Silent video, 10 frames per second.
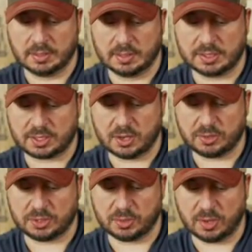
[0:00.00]
Let's go
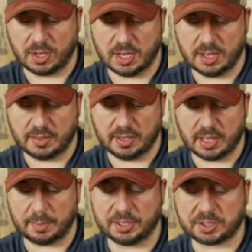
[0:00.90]
to uh, the.
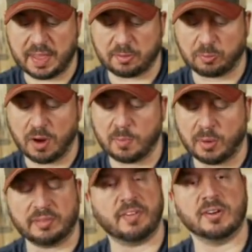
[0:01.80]
I'm going to try the rum
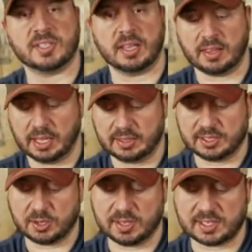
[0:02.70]
one first. I think
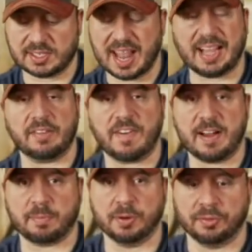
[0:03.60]
so. This is
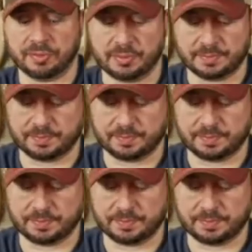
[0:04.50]
95 proof.